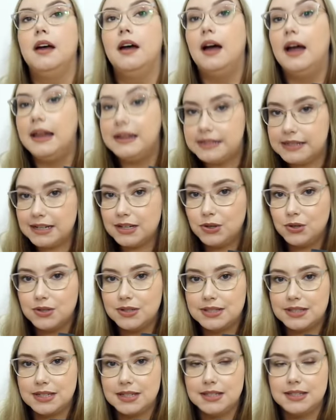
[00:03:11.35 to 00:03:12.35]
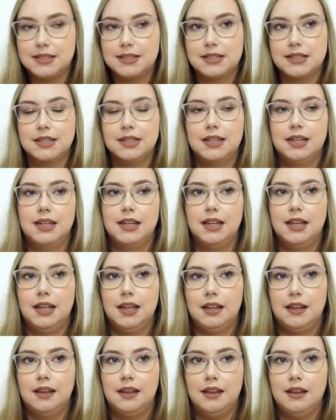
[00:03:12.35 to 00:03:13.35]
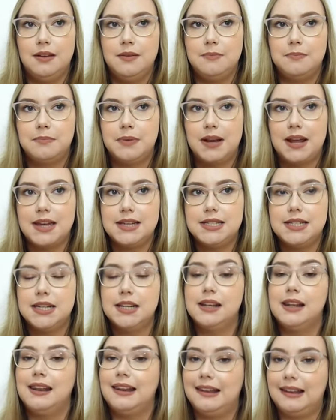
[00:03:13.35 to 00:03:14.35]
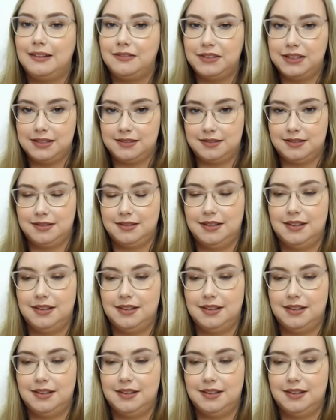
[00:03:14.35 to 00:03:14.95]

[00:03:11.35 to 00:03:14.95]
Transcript: I did use this, but I didn't love it.